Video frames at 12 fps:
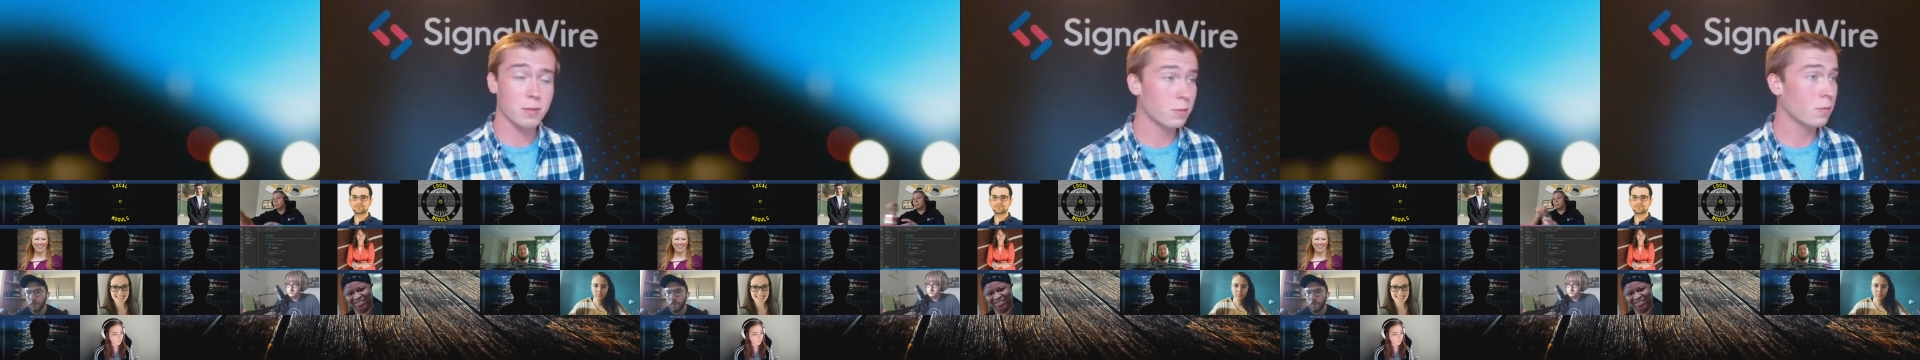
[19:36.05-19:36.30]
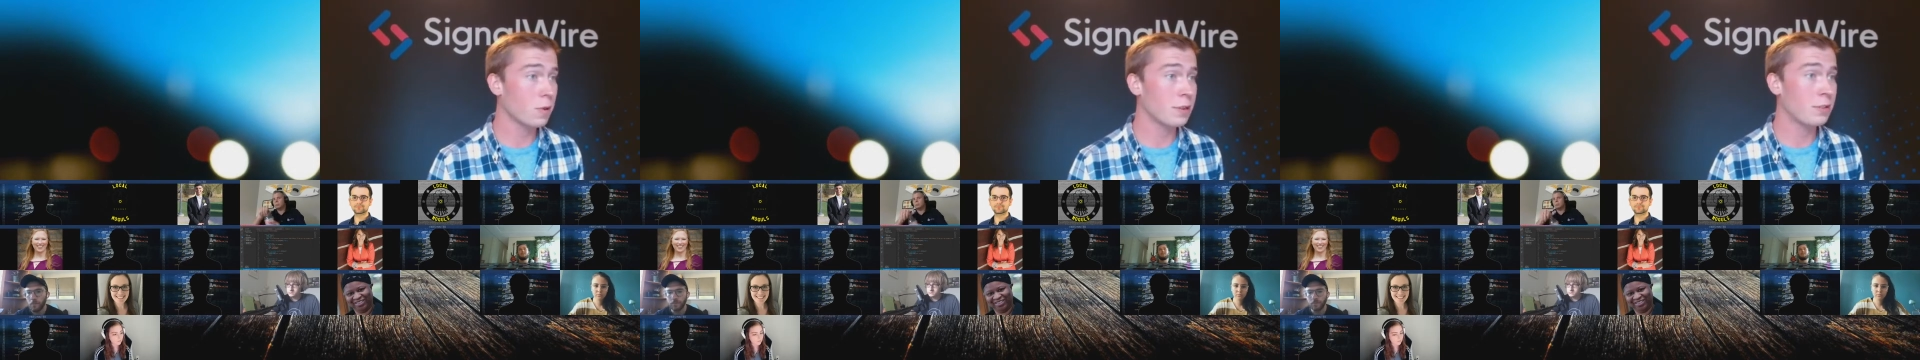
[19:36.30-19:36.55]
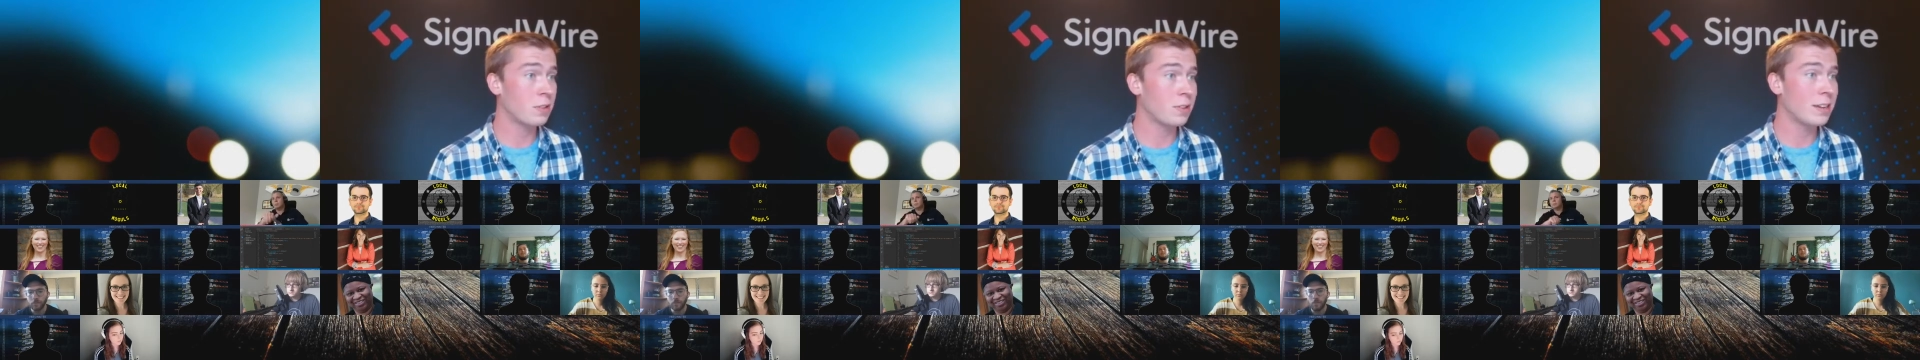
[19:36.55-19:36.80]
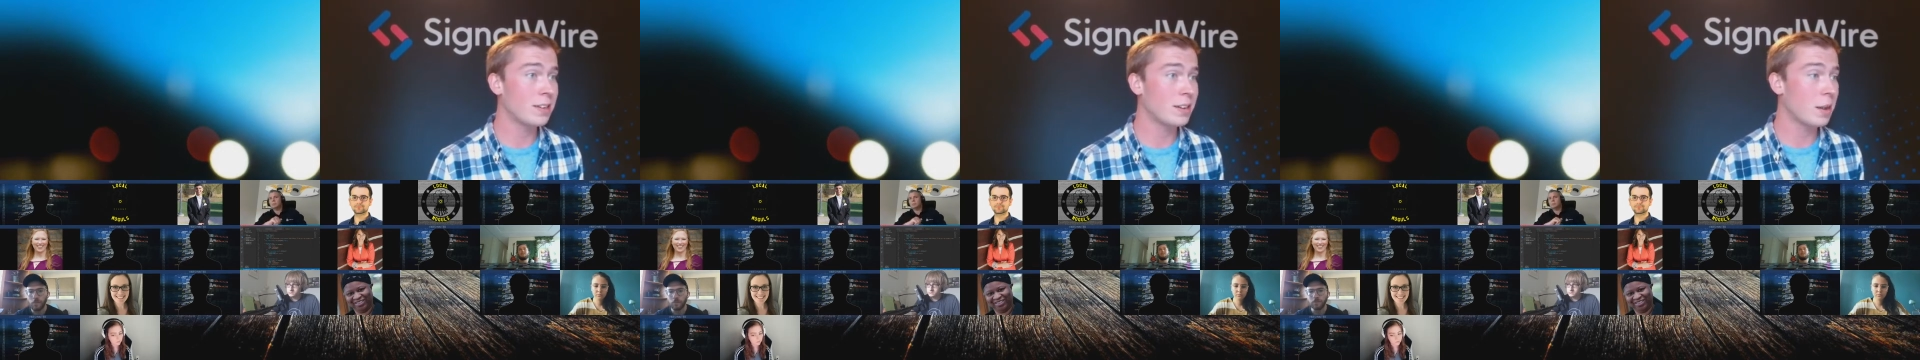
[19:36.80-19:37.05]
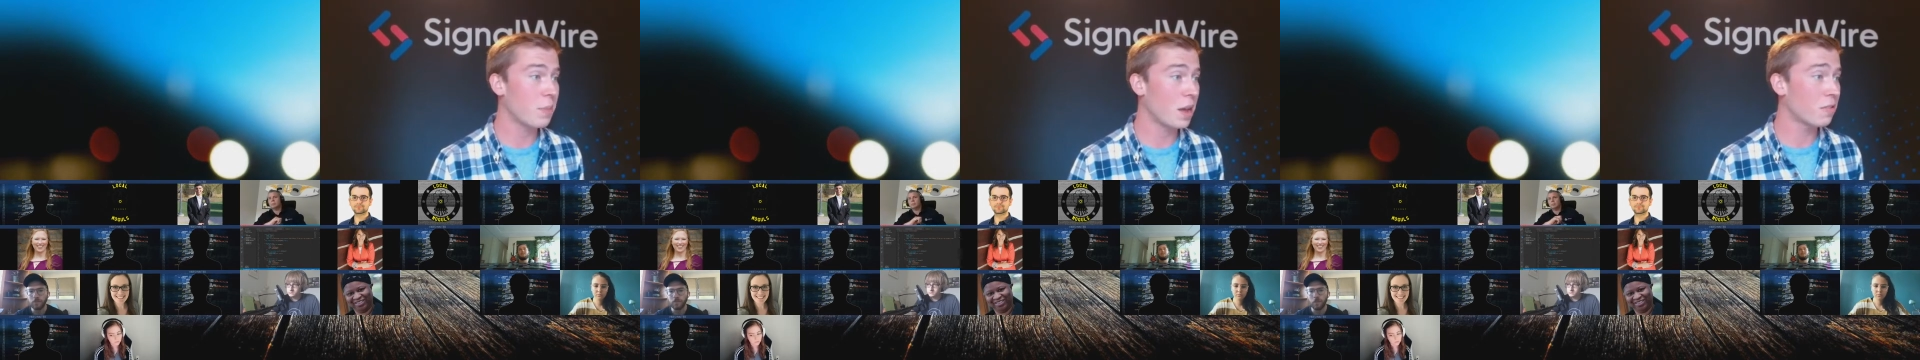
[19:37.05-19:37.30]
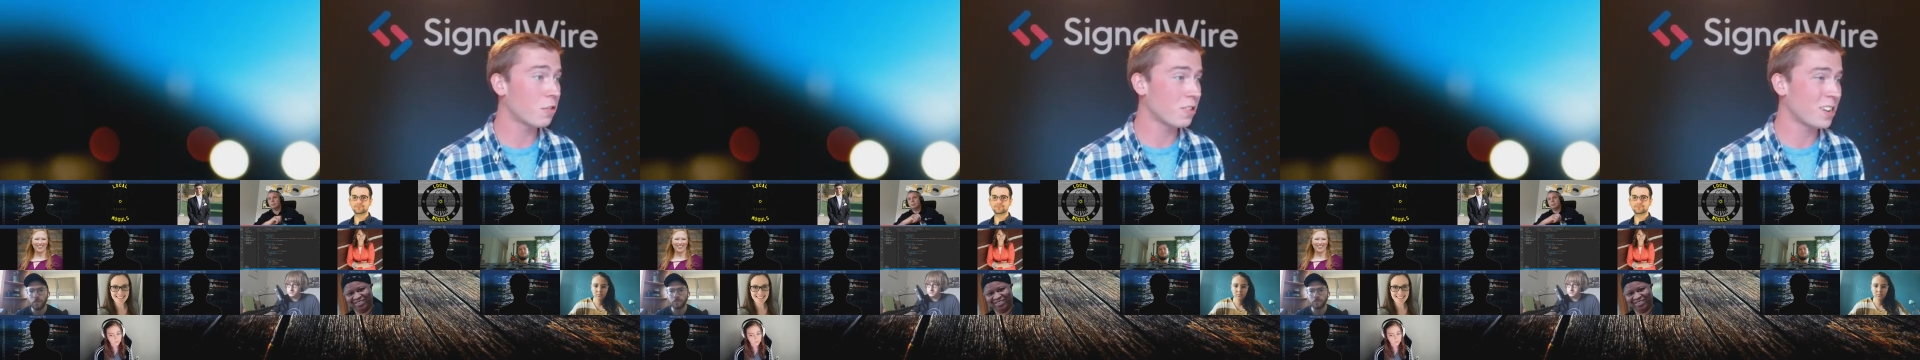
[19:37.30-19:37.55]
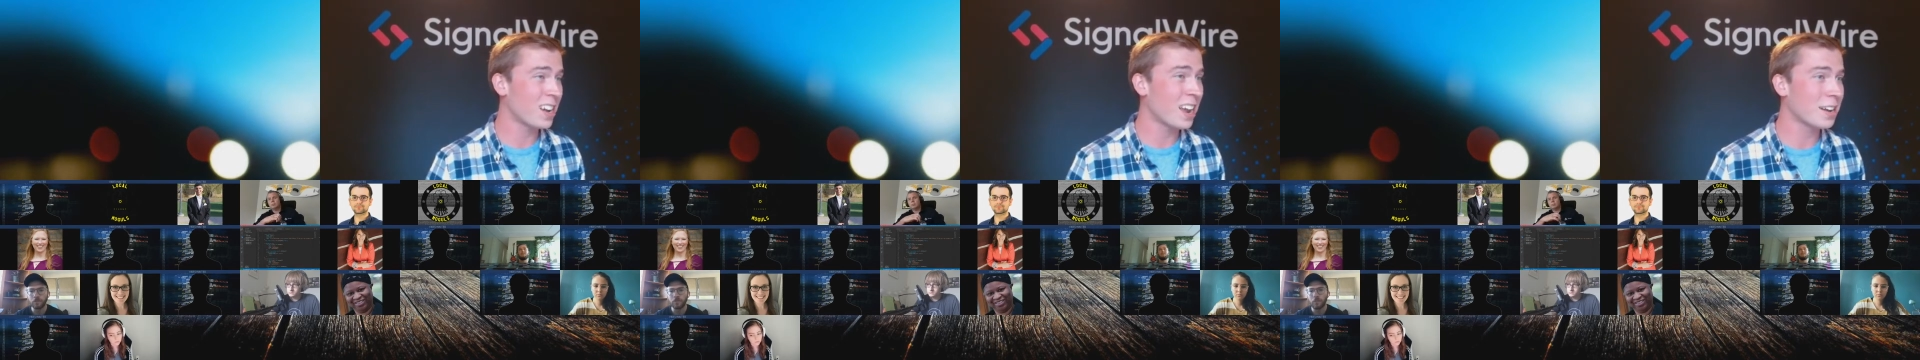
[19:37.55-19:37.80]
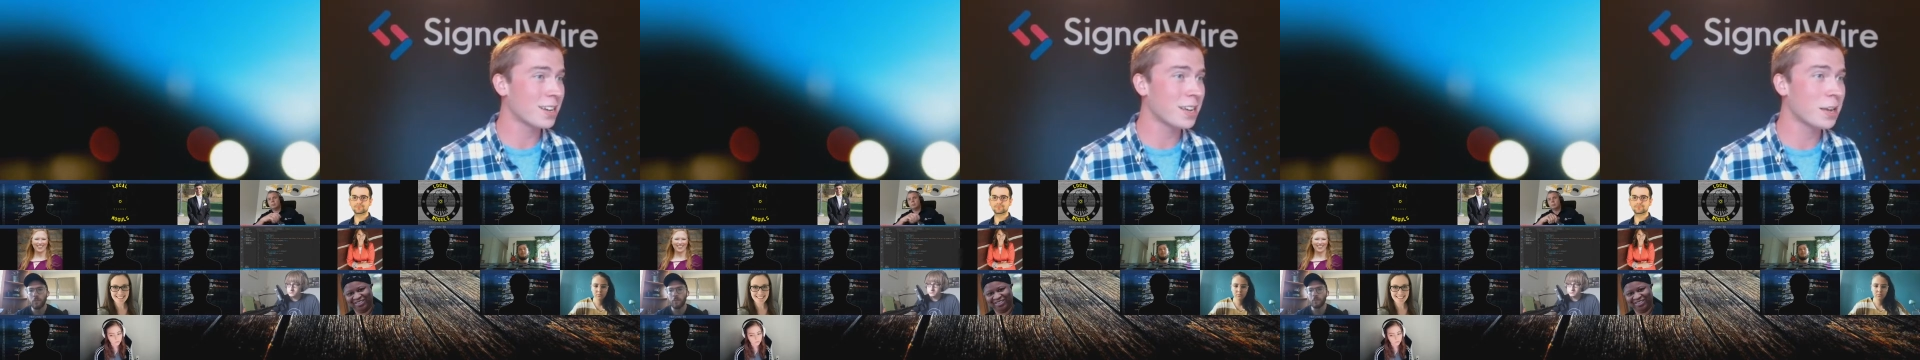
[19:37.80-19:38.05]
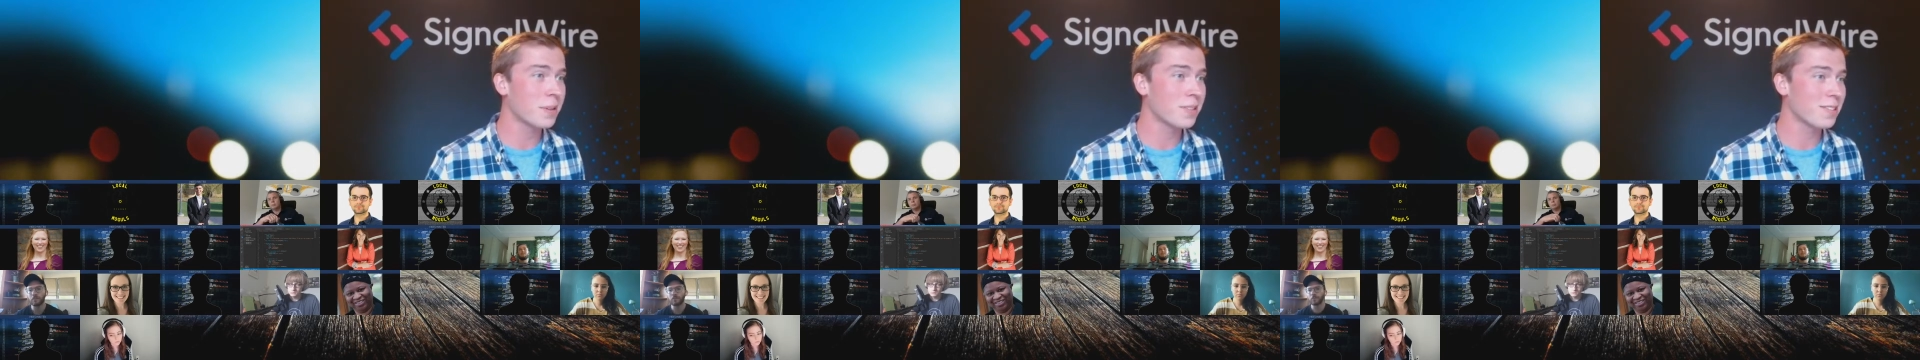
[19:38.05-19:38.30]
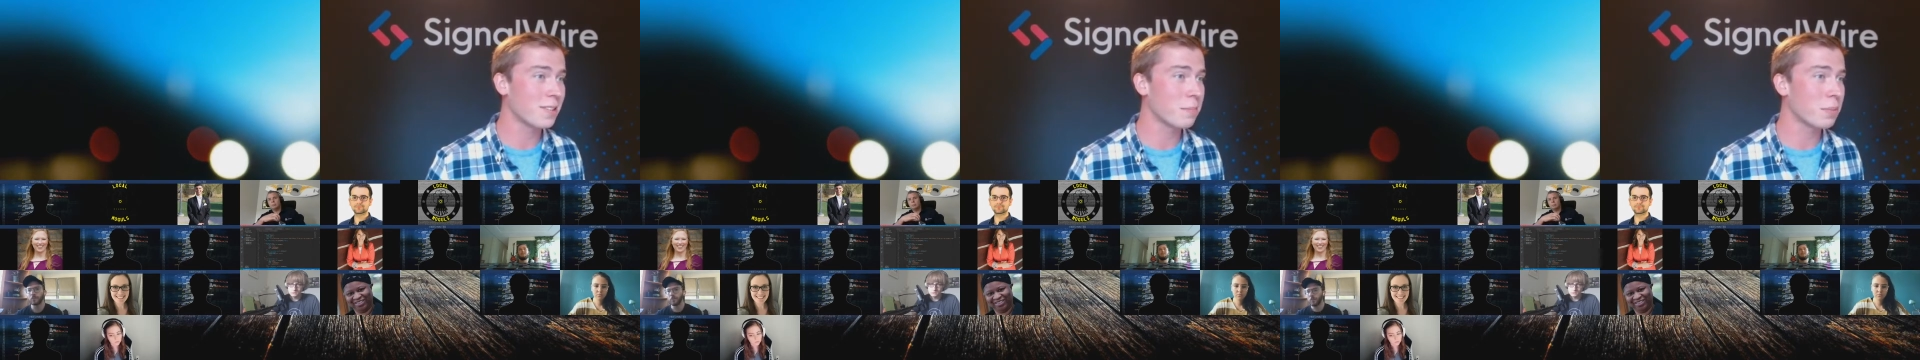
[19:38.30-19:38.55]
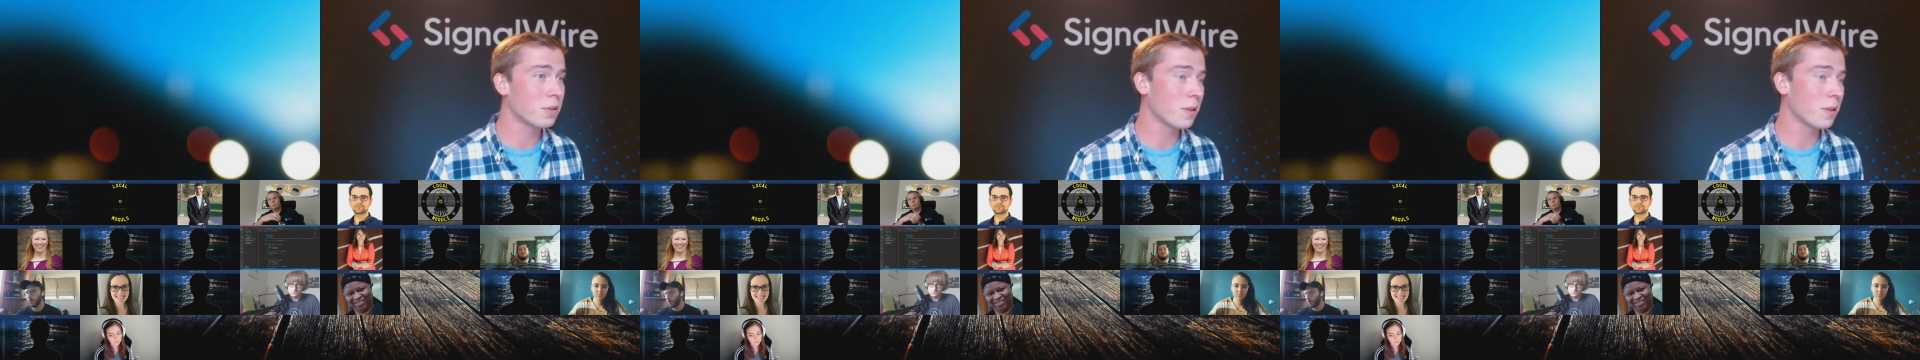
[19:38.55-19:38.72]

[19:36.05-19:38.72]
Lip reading: was DTMF, just to kind of keep it simple.